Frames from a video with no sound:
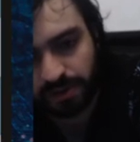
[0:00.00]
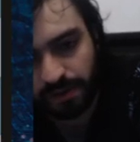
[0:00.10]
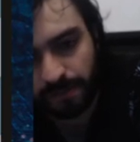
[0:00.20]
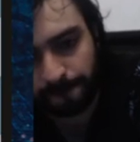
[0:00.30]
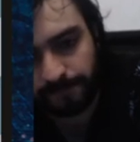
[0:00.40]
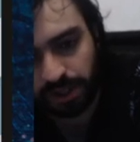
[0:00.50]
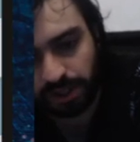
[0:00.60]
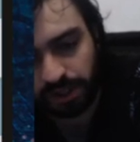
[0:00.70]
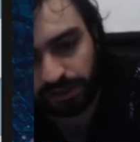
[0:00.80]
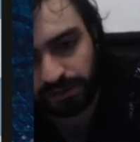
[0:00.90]

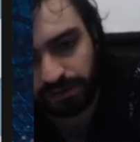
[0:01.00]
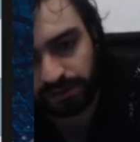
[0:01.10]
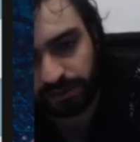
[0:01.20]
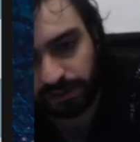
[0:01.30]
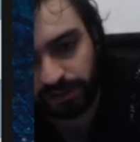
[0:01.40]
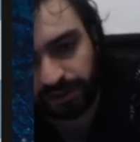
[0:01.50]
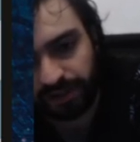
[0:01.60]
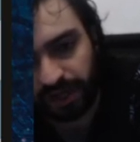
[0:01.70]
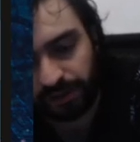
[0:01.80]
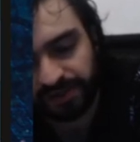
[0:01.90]
But
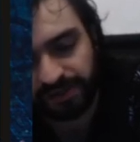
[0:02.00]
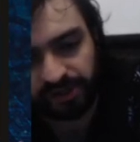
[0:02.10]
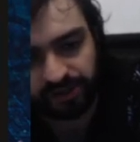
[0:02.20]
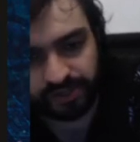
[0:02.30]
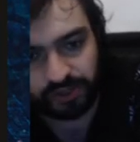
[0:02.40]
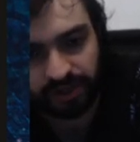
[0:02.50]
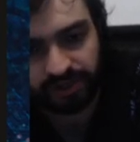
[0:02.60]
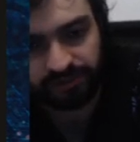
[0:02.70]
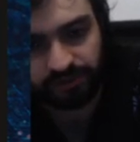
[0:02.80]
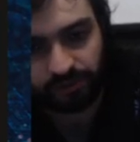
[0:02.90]
yeah, this is also
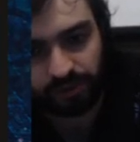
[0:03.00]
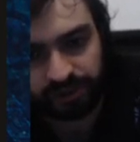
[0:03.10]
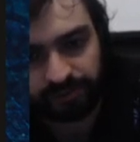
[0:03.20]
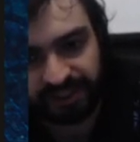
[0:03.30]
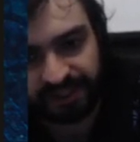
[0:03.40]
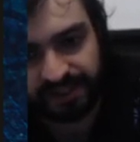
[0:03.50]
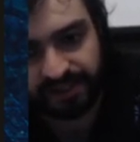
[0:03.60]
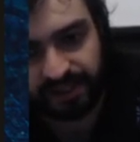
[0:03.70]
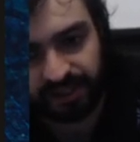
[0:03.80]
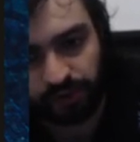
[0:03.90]
lost for white, but at least
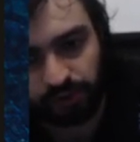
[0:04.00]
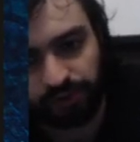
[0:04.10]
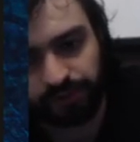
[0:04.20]
he can hold on.